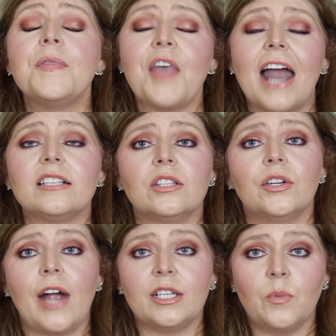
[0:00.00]
but that is the
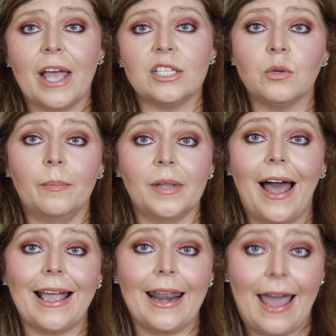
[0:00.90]
correct way to
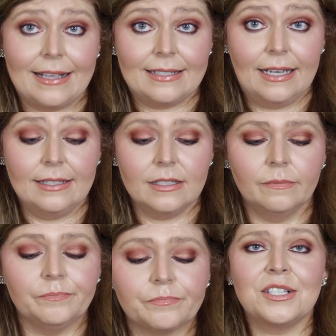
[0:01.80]
apply an essence.
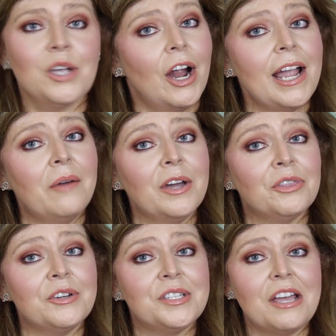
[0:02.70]
Sorry I
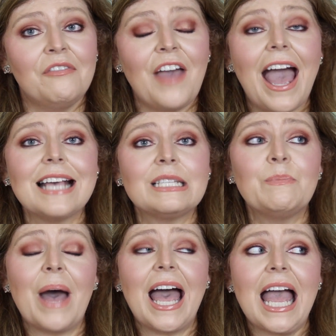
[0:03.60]
went through so
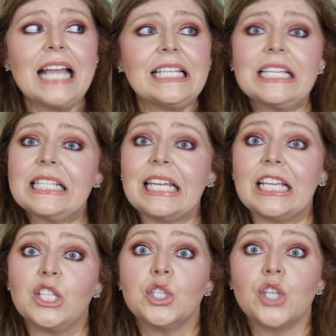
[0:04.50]
fast, but it is
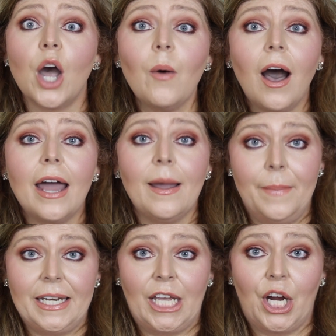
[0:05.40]
getting so hot
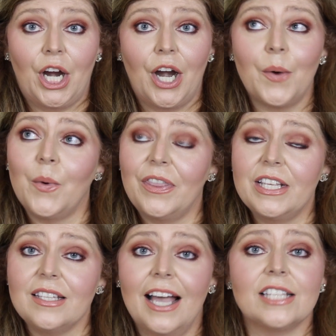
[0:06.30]
up in here with
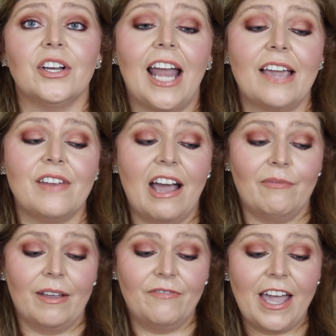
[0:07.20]
these lights on. I even
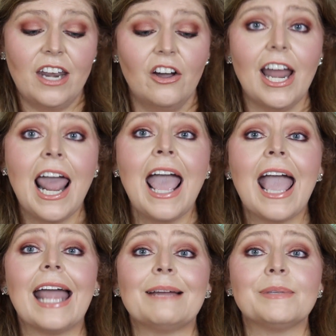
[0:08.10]
have my fan on,
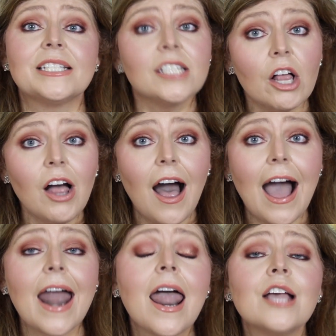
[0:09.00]
and I'm still
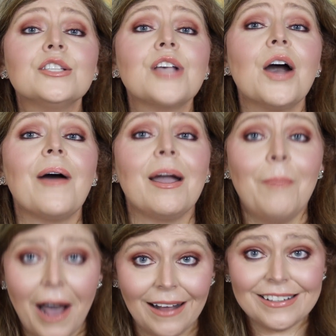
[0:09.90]
hot, so I
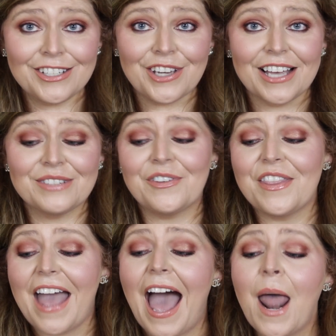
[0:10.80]
apologize
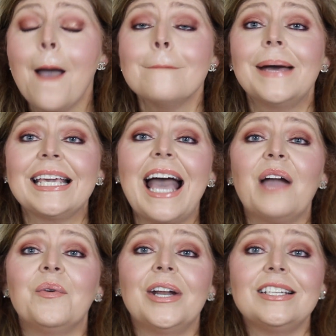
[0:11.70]
for that. But yeah,
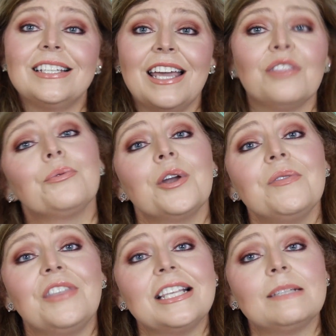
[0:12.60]
I wanted to get
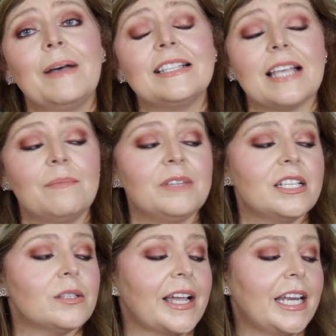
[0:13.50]
through this month's
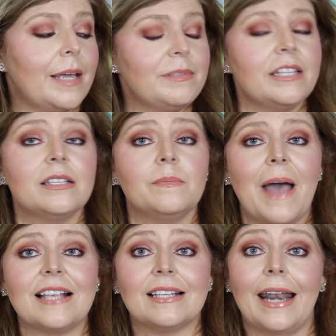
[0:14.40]
empties so I can empty this
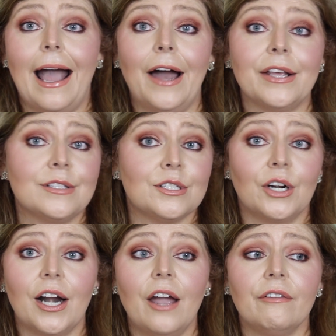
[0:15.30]
basket out and
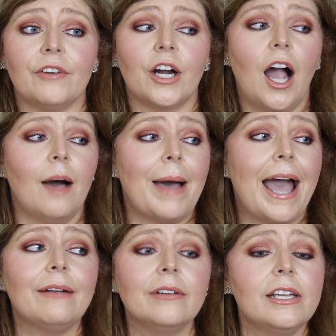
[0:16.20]
start over.
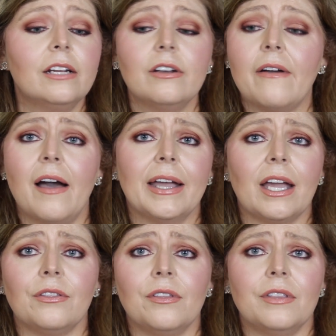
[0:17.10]
I really don't know how I
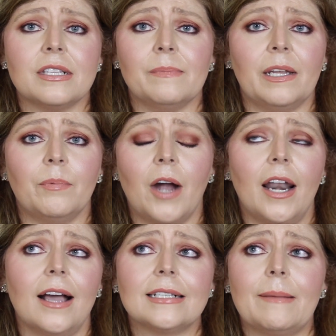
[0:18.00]
go through this many
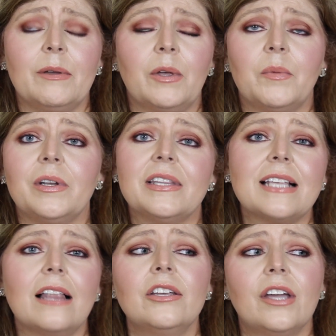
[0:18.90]
products. I mean, like when
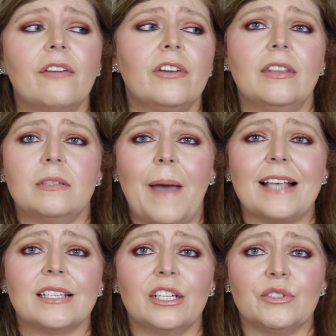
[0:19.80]
I look over and this
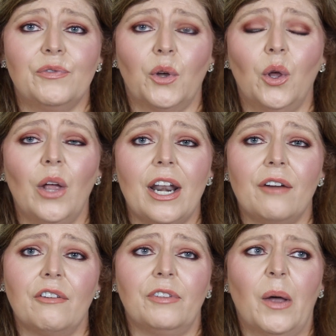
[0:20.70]
basket is full and
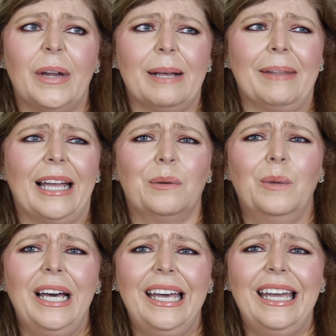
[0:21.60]
overflowing, I'm like,
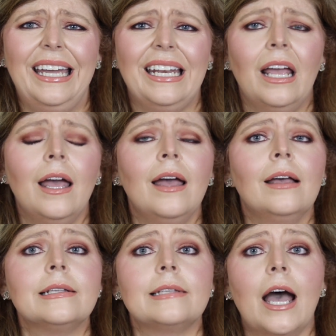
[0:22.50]
what?
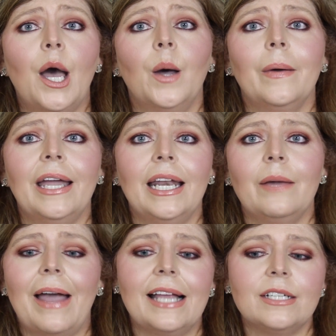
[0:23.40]
So
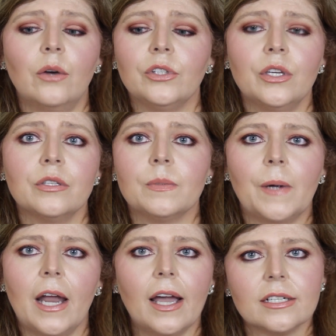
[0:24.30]
anyway, I don't use
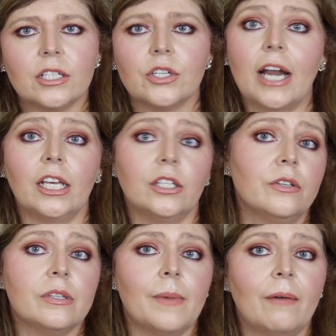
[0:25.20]
products to try to
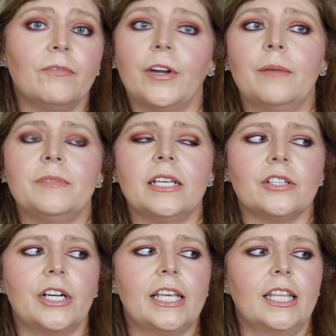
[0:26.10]
use them up for
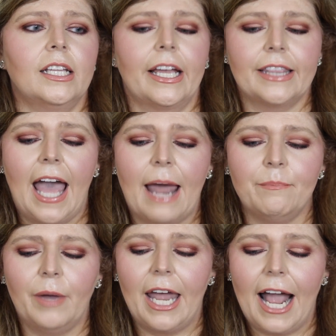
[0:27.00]
empties or anything like
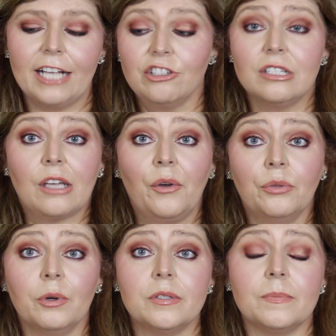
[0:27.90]
that, but I just go
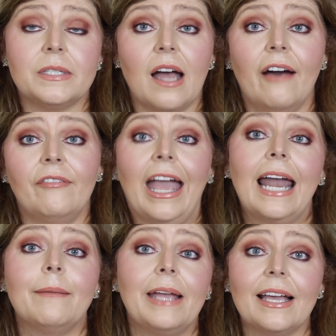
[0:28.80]
through some stuff,
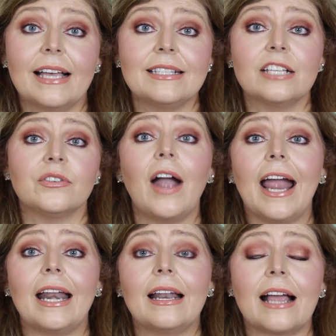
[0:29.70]
and I mean, I guess that's
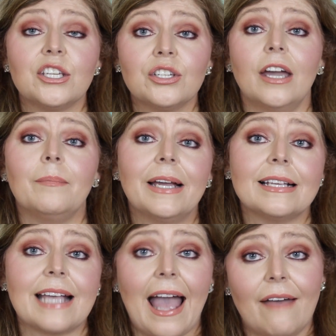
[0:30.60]
right. I should,
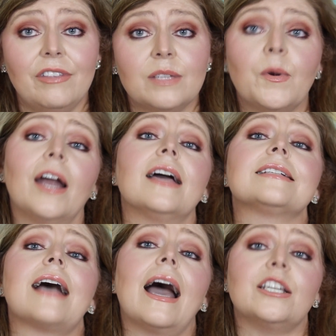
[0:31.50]
because I have these
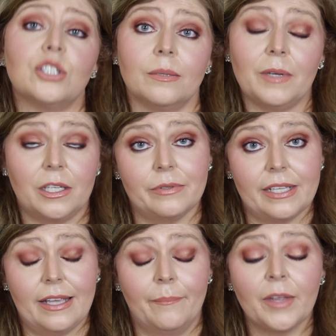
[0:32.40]
products, I should be
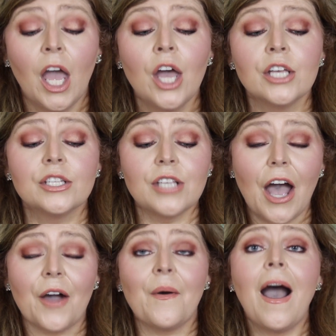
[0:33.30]
using them. So,
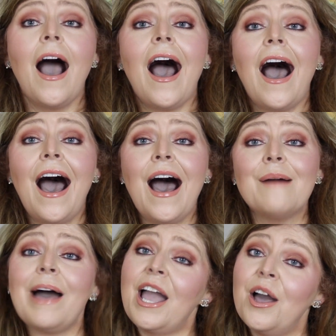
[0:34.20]

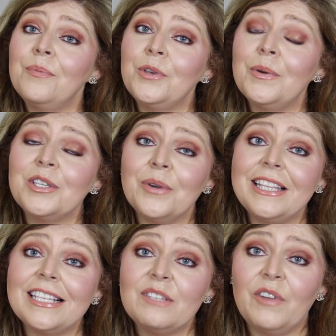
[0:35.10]
I hope you
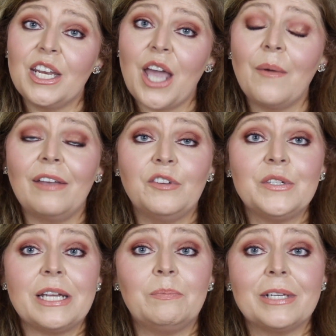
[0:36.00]
enjoyed this video. If
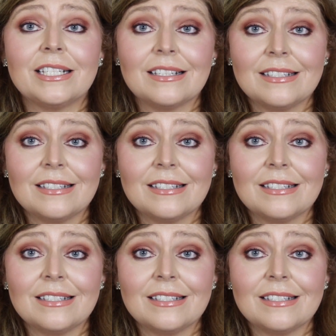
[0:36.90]
you did, please